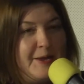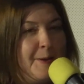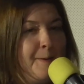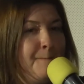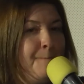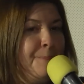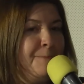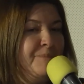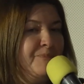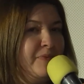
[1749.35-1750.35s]

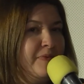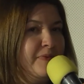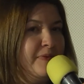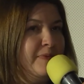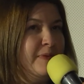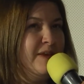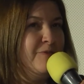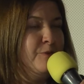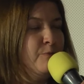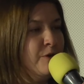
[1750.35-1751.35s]

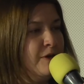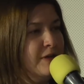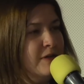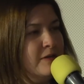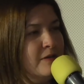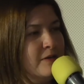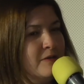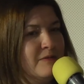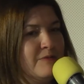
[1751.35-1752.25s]
If you work in a